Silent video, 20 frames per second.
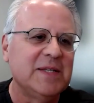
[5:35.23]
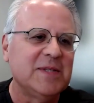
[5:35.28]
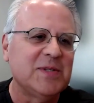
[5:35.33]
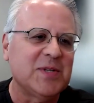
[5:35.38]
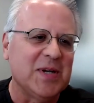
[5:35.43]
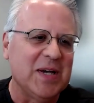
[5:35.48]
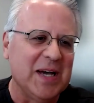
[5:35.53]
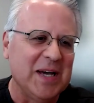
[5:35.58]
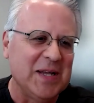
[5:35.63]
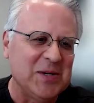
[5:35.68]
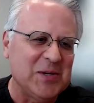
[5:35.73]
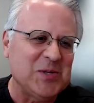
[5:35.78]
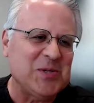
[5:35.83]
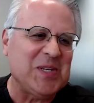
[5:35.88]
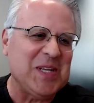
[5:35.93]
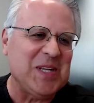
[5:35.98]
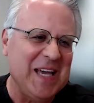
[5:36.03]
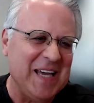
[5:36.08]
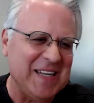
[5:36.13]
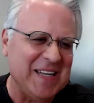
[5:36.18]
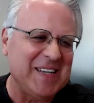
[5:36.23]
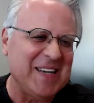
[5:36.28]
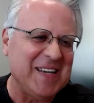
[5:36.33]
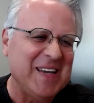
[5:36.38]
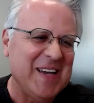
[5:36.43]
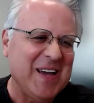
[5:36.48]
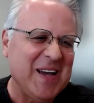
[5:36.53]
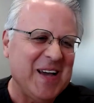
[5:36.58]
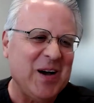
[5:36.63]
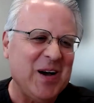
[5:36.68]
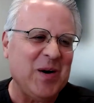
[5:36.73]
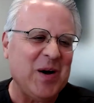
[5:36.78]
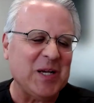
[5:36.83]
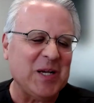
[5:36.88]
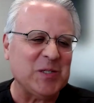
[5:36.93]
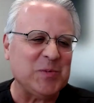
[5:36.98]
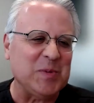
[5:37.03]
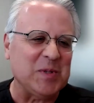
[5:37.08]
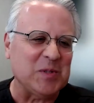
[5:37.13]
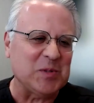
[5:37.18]
to understand how
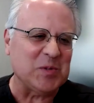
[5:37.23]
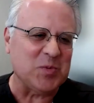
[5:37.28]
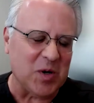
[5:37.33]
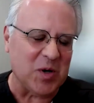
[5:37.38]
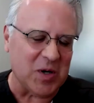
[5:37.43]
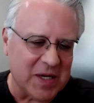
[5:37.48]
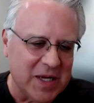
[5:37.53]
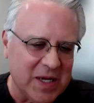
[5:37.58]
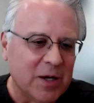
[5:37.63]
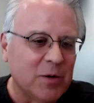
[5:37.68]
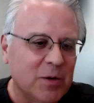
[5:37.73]
hospitals work,